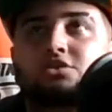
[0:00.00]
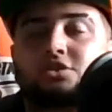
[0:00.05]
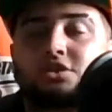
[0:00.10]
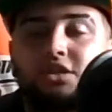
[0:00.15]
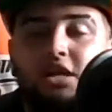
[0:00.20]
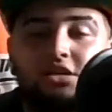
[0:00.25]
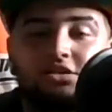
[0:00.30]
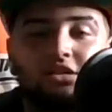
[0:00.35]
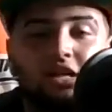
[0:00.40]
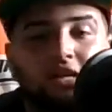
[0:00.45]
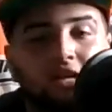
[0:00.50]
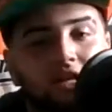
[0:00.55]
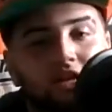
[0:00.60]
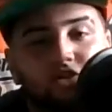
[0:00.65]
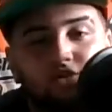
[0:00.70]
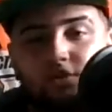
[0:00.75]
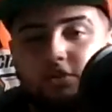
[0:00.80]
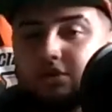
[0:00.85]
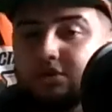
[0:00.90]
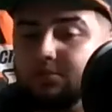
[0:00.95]
And yes, they had
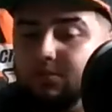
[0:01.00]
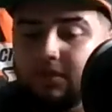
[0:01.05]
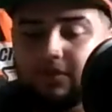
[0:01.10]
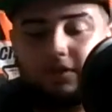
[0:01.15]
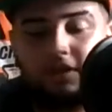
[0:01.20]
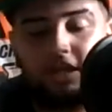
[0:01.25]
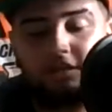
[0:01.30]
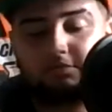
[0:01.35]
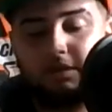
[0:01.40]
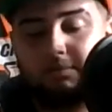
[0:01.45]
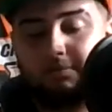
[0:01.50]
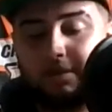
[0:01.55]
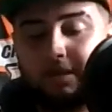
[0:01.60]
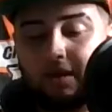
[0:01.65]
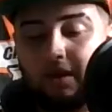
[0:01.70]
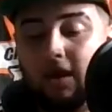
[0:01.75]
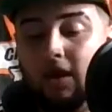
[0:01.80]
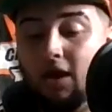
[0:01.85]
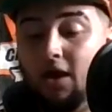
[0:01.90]
injuries, whatever the case may be.